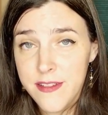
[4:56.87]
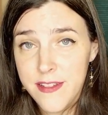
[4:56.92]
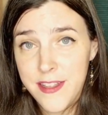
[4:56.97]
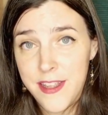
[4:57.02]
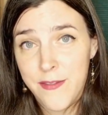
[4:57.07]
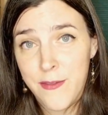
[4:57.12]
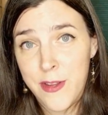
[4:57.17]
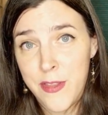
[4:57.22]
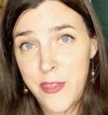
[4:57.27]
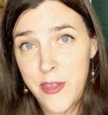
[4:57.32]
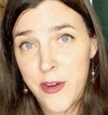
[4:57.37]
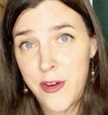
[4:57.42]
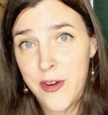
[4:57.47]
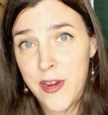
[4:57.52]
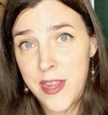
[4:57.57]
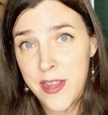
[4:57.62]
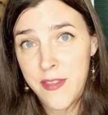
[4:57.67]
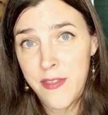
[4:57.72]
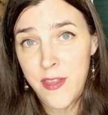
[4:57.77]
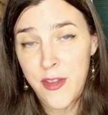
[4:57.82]
When they're
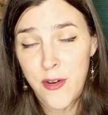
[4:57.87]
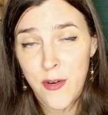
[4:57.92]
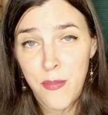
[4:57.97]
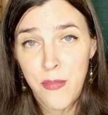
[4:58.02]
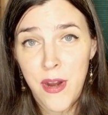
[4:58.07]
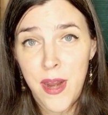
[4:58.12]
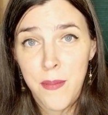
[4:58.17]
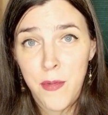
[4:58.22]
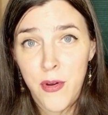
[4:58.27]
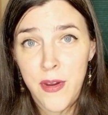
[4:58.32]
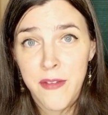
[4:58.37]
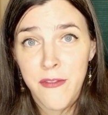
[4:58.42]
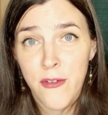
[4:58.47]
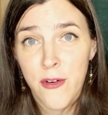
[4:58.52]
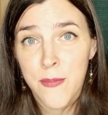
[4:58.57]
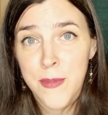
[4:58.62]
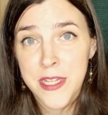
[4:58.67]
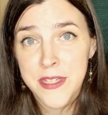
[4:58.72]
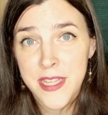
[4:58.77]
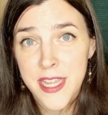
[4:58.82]
in their primary
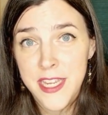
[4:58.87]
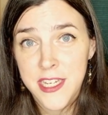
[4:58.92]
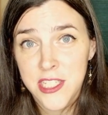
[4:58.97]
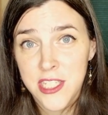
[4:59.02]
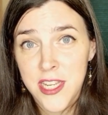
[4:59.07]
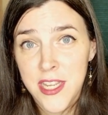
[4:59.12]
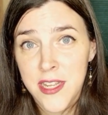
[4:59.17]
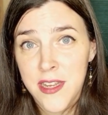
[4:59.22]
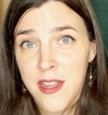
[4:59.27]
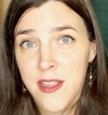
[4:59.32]
fermentation,